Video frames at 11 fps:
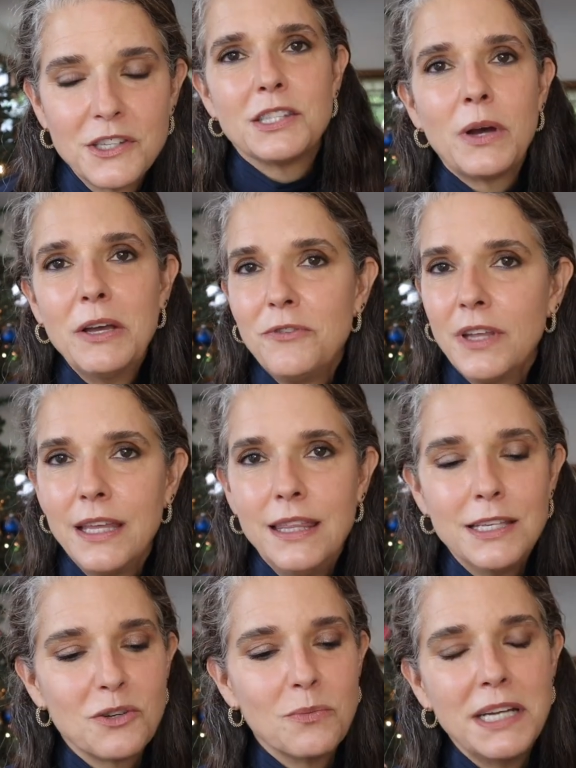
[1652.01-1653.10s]
So I feel like
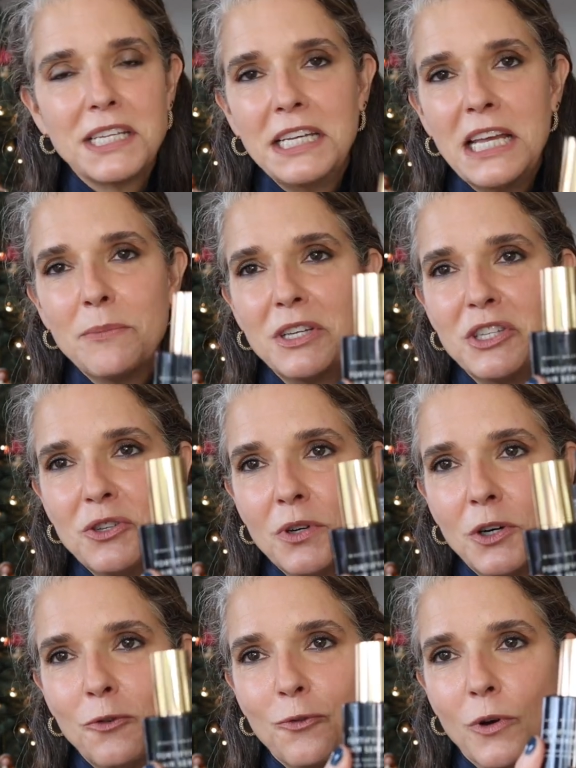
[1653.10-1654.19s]
these are my dynamic
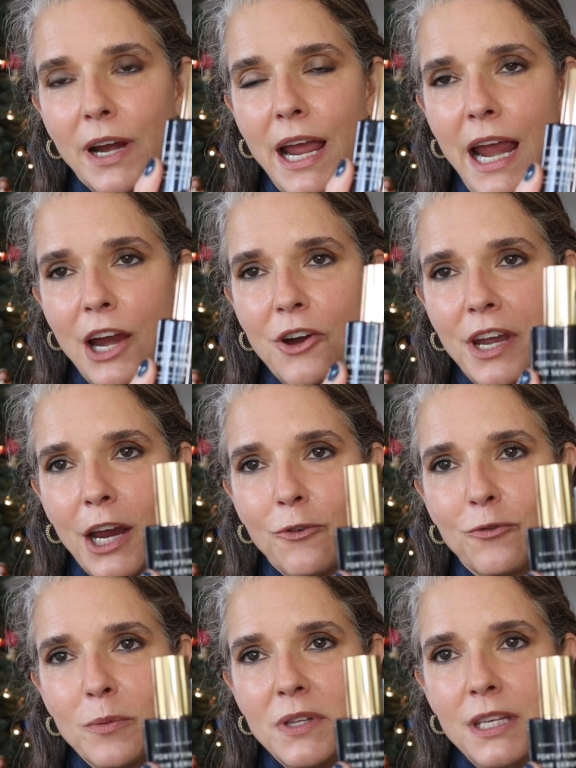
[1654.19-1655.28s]
duo for hair care
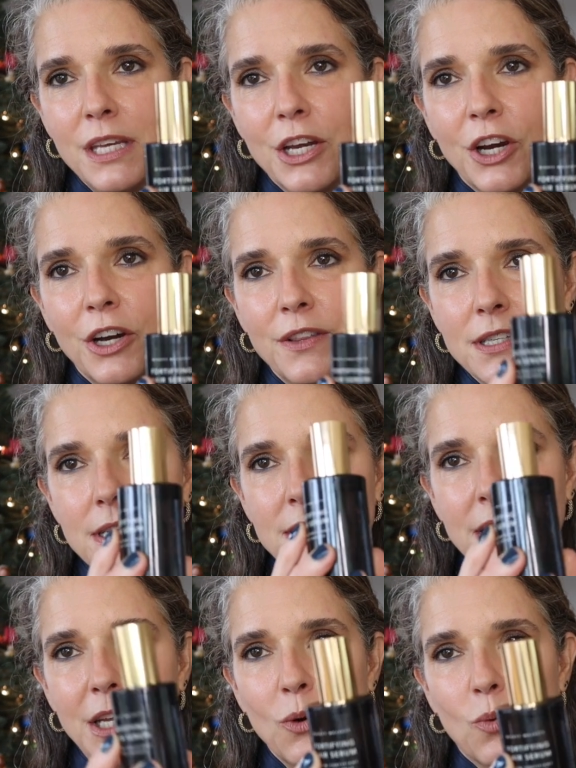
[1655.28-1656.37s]
from the year. This is
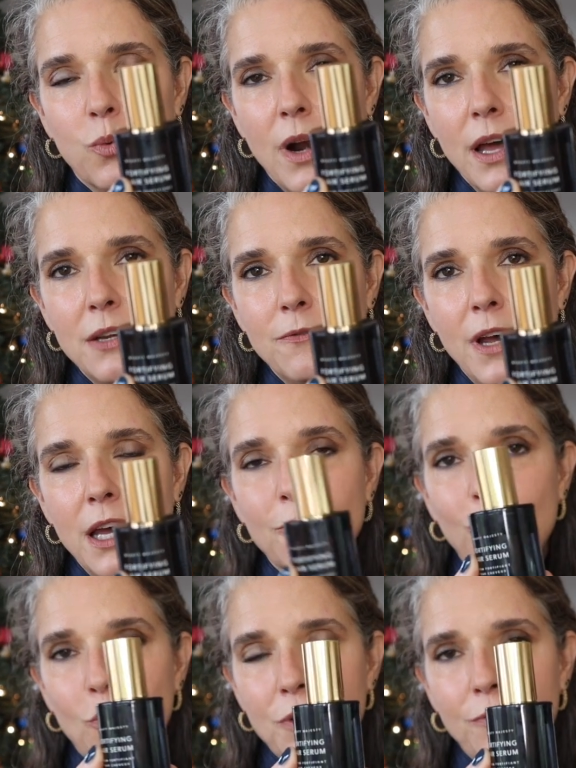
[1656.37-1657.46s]
the Ranavat
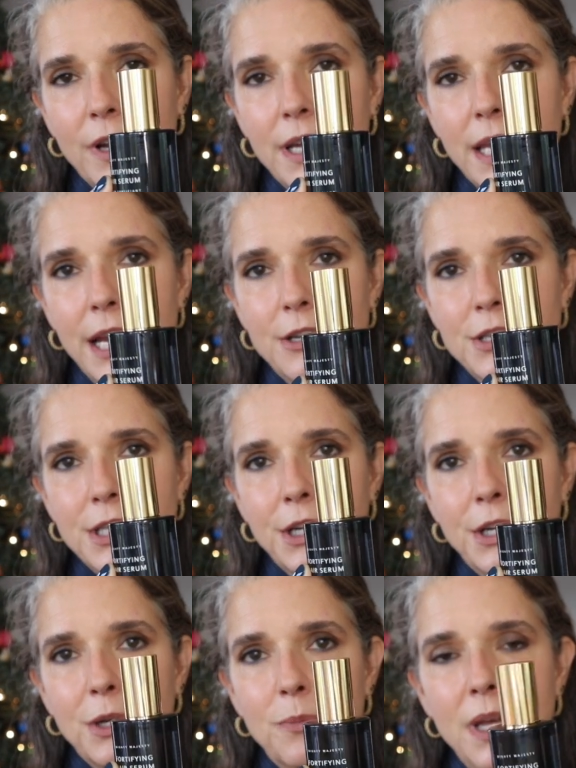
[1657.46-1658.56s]
Fortifying Hair
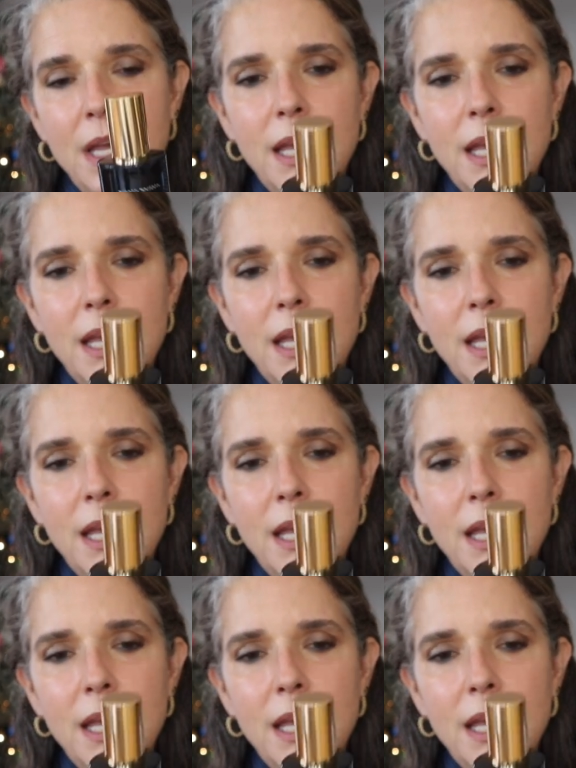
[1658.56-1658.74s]
Serum.